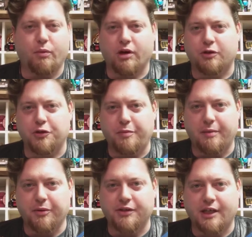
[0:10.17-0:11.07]
one or two
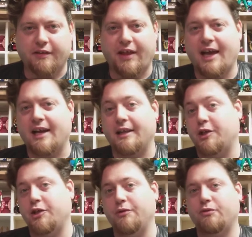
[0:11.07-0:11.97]
people say that they had
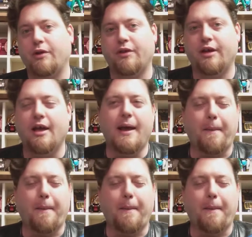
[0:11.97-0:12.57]
issues with it,